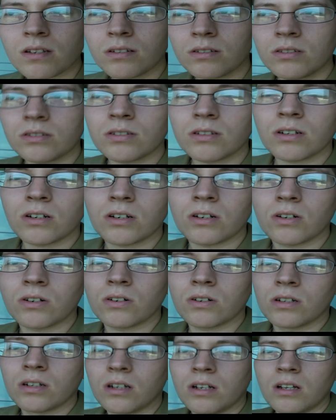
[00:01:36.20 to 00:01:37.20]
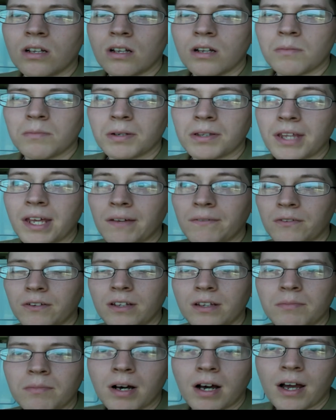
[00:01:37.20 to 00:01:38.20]
So, but
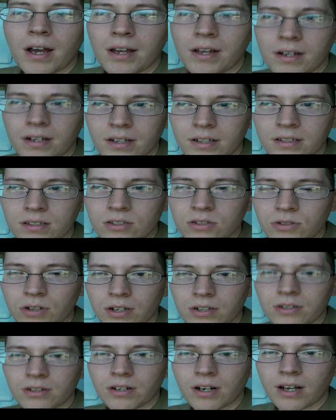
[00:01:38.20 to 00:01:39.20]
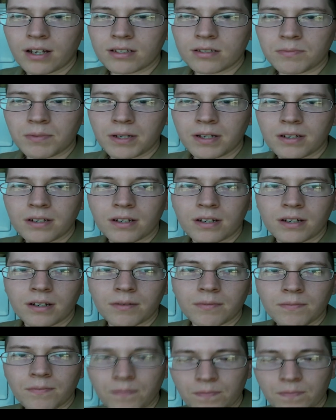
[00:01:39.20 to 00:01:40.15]
thankfully my uh, instructor has been uh,